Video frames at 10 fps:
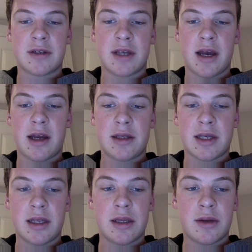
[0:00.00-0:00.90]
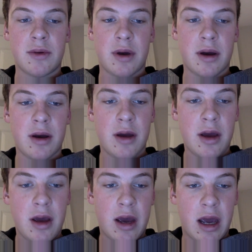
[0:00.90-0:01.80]
signs into a,
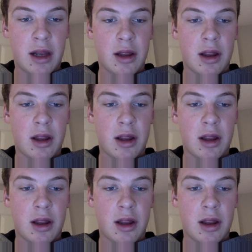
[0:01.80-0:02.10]
a